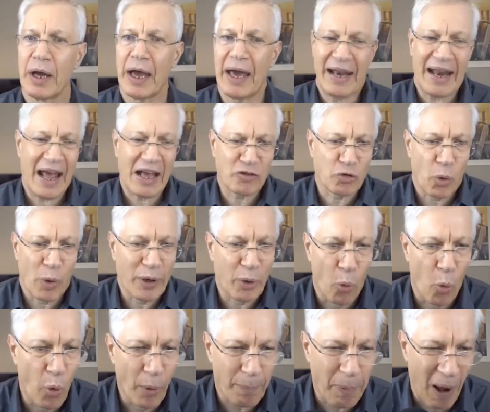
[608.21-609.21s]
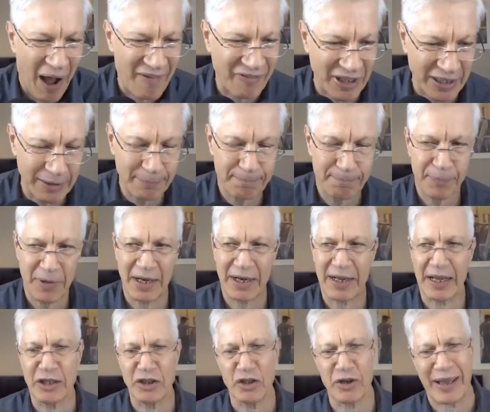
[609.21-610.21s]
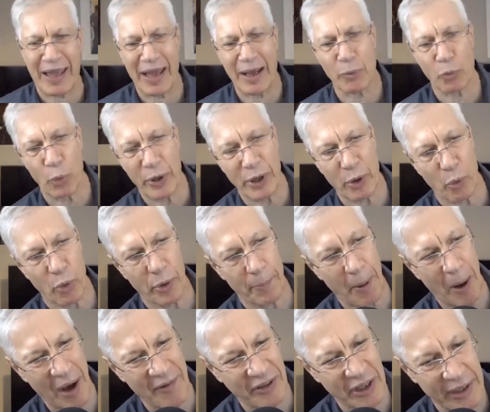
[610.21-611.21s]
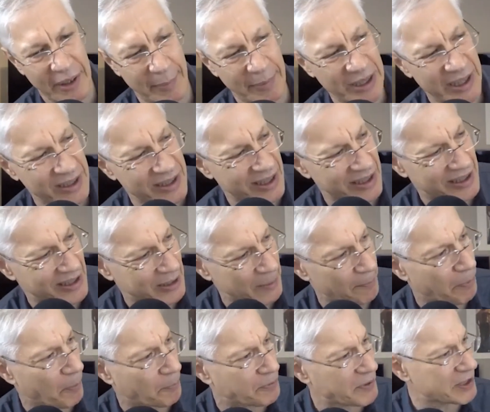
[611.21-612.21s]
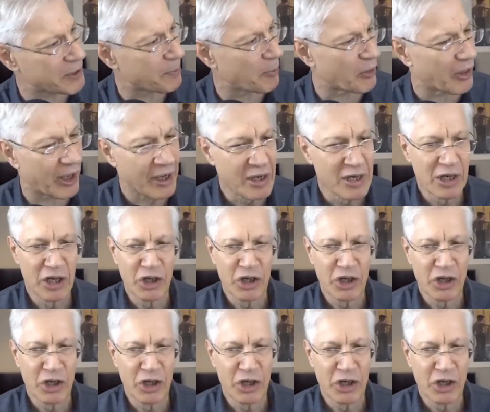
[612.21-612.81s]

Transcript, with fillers: And hasn't won a war on poverty. And again, you can't win a war on poverty. I mean, there's a simple principle there.